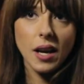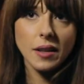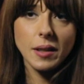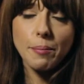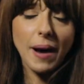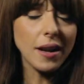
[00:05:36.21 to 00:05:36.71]

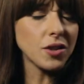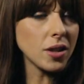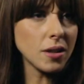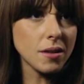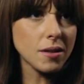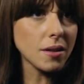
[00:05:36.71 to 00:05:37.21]
the
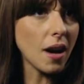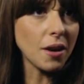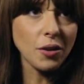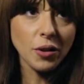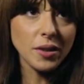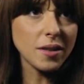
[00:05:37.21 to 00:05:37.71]
budgets are
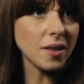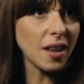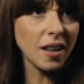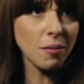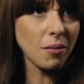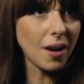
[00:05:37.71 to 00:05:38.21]
not the
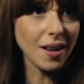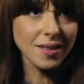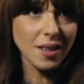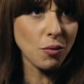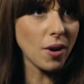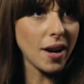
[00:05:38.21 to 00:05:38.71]
same as
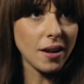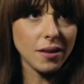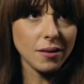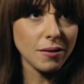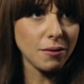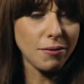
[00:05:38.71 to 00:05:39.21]
they were
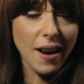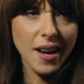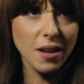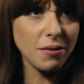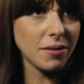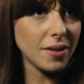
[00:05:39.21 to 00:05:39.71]

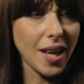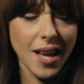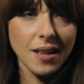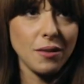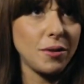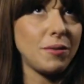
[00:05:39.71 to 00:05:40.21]
5,
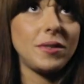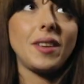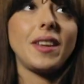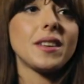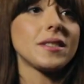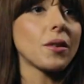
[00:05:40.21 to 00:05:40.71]
10,
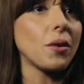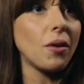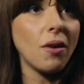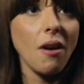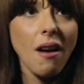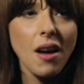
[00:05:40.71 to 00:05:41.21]
15 years
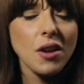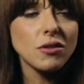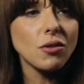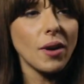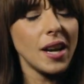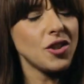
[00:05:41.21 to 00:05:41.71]
ago.
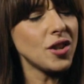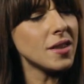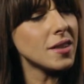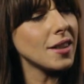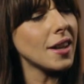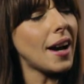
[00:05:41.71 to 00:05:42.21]
So
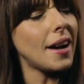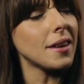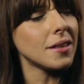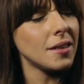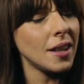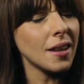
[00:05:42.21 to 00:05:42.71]
agencies are
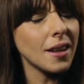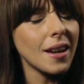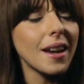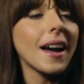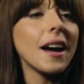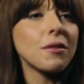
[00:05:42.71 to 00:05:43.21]

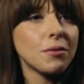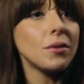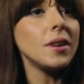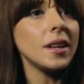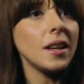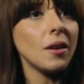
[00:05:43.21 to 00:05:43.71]
thinking
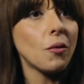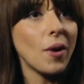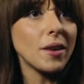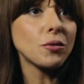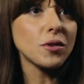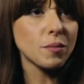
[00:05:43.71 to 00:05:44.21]
carefully
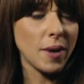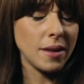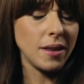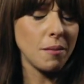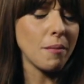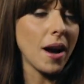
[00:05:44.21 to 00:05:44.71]
where to
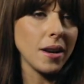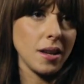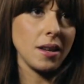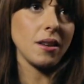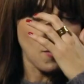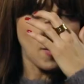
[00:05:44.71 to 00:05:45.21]
spend their
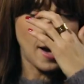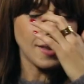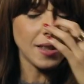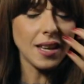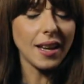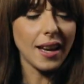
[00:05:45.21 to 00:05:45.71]
money. I
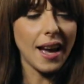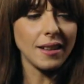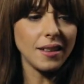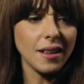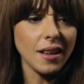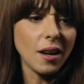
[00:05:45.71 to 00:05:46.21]
think
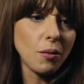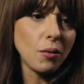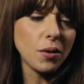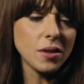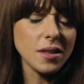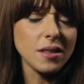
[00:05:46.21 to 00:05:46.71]
entering
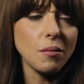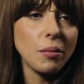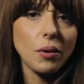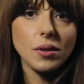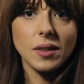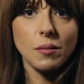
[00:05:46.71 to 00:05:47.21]
awards is
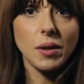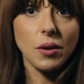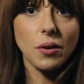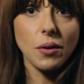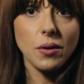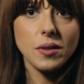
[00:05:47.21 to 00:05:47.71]
important
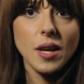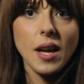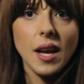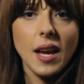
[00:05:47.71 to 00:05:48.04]
because